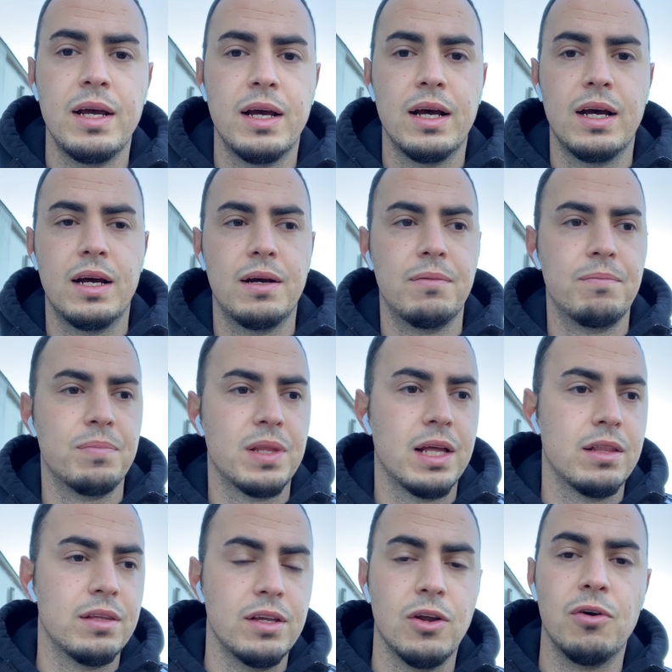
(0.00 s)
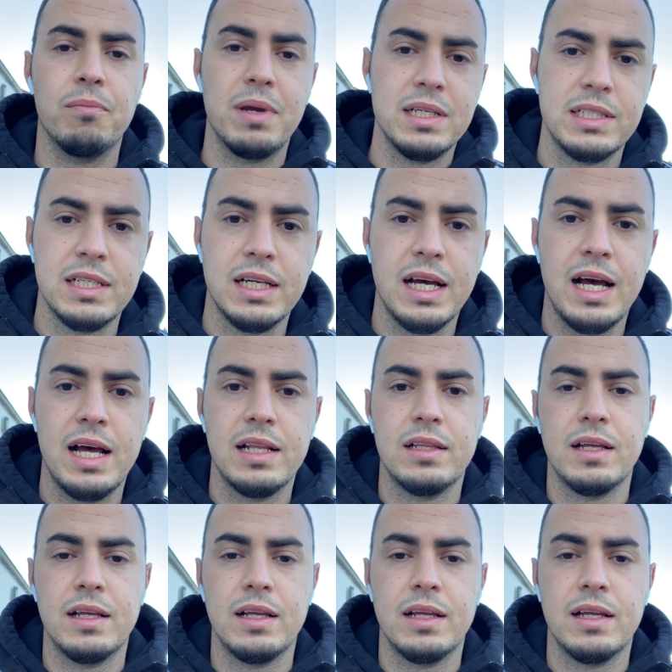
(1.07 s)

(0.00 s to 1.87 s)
that Messi had,